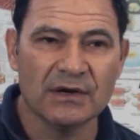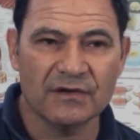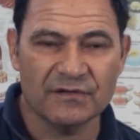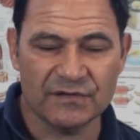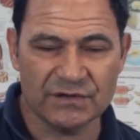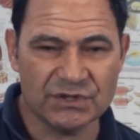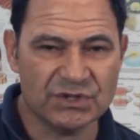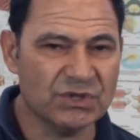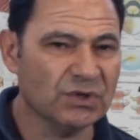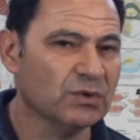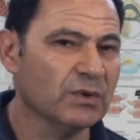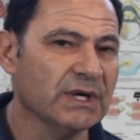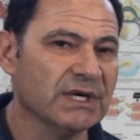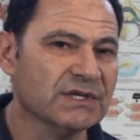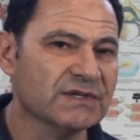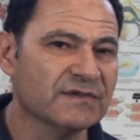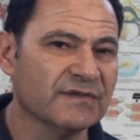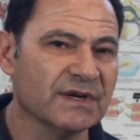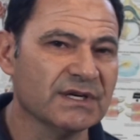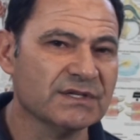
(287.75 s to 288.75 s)
for 2
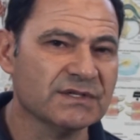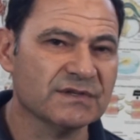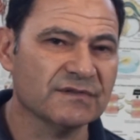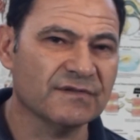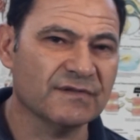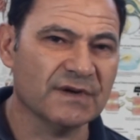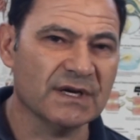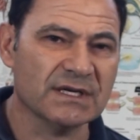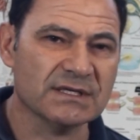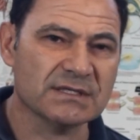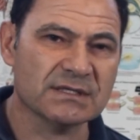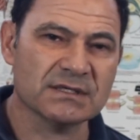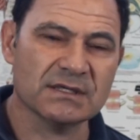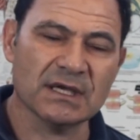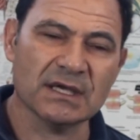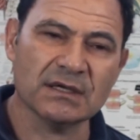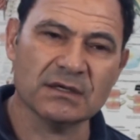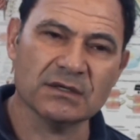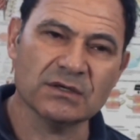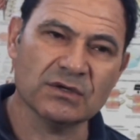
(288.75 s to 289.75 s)
weeks face-to-face.
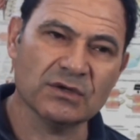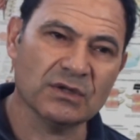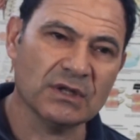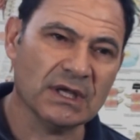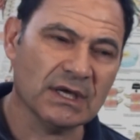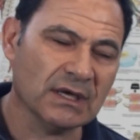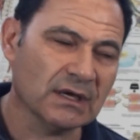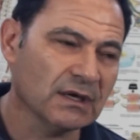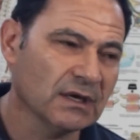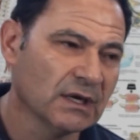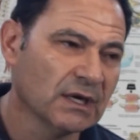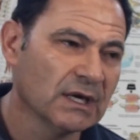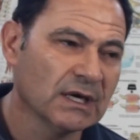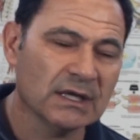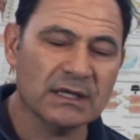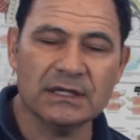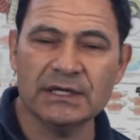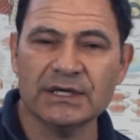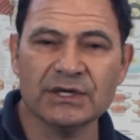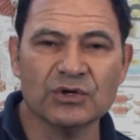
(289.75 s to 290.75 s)
They can do their
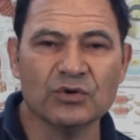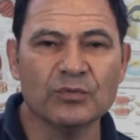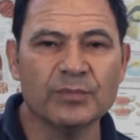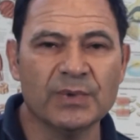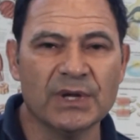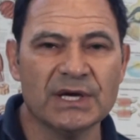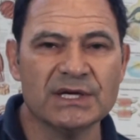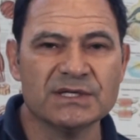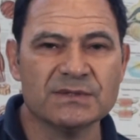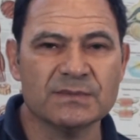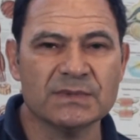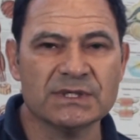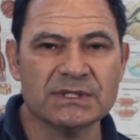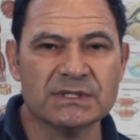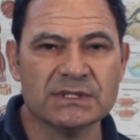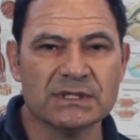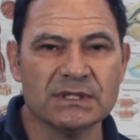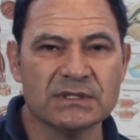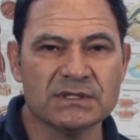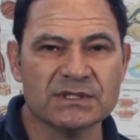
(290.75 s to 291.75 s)
clinical
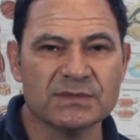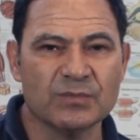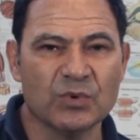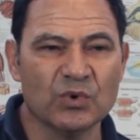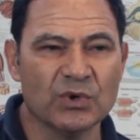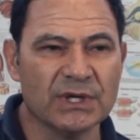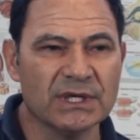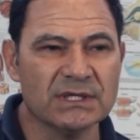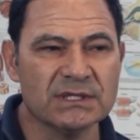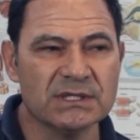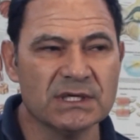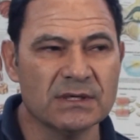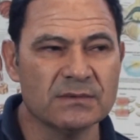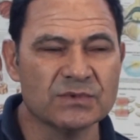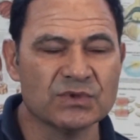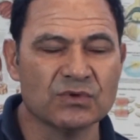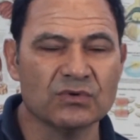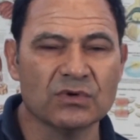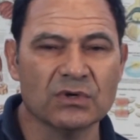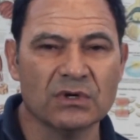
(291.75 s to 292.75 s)
placements in sporting
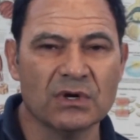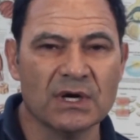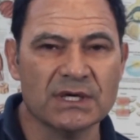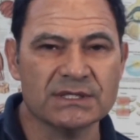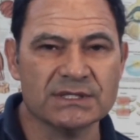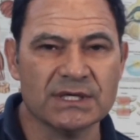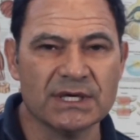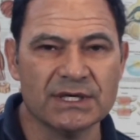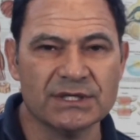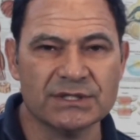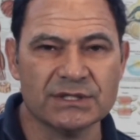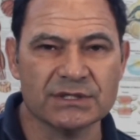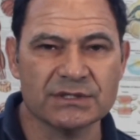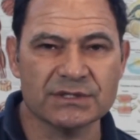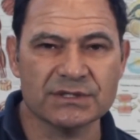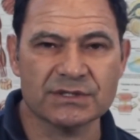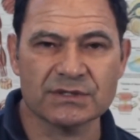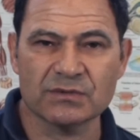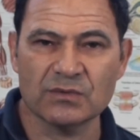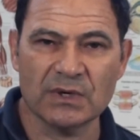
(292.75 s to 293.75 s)
teams or
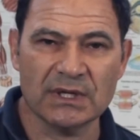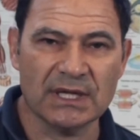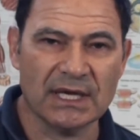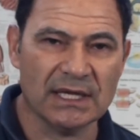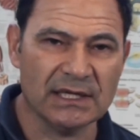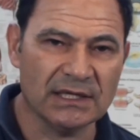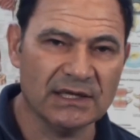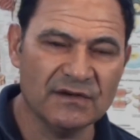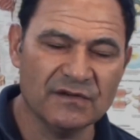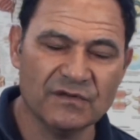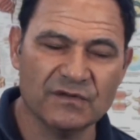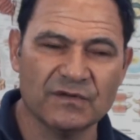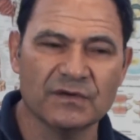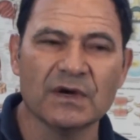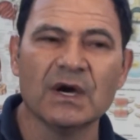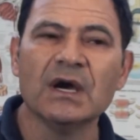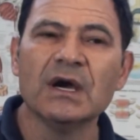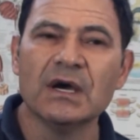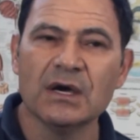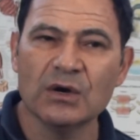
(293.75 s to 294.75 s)
organisations where they live.
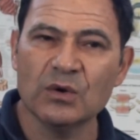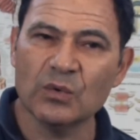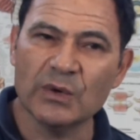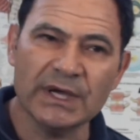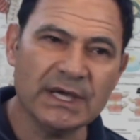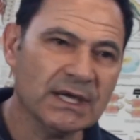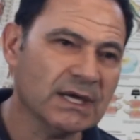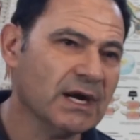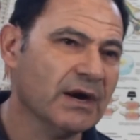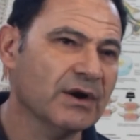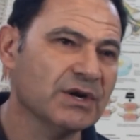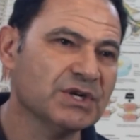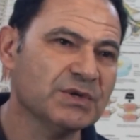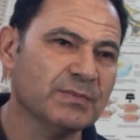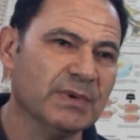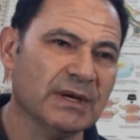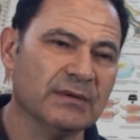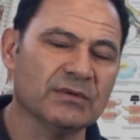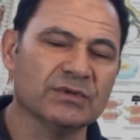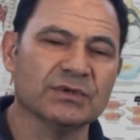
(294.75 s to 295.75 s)
We
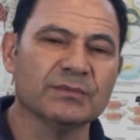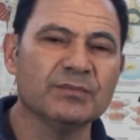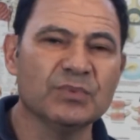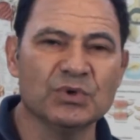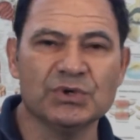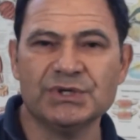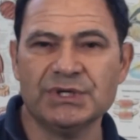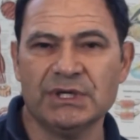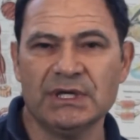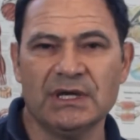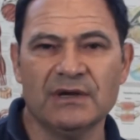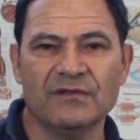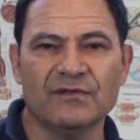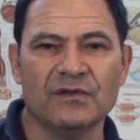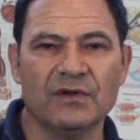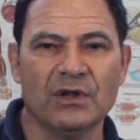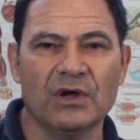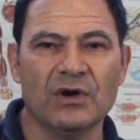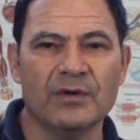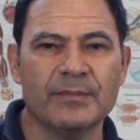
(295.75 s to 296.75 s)
encourage people to push the
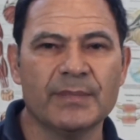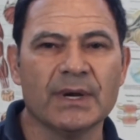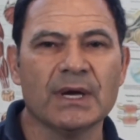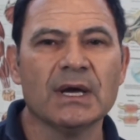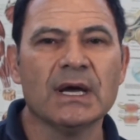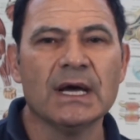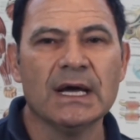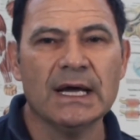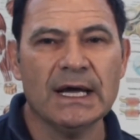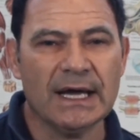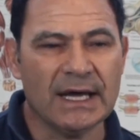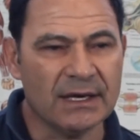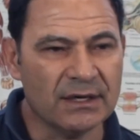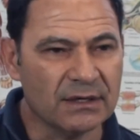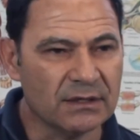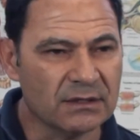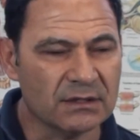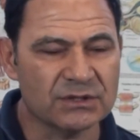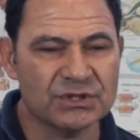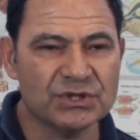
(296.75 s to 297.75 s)
envelope and
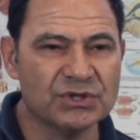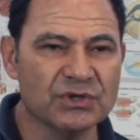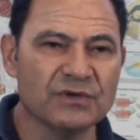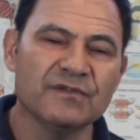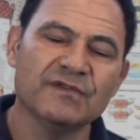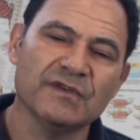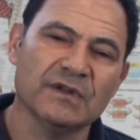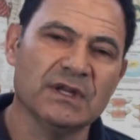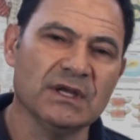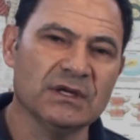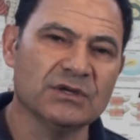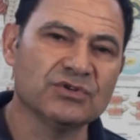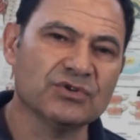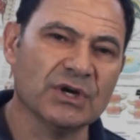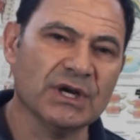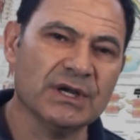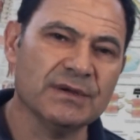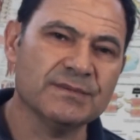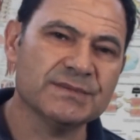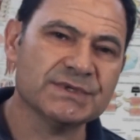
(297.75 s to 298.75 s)
shoot for their
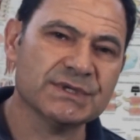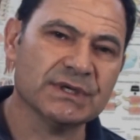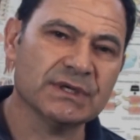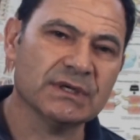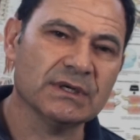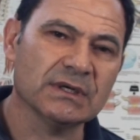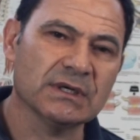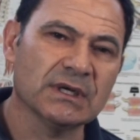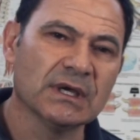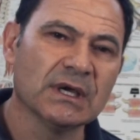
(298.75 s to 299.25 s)
dreams and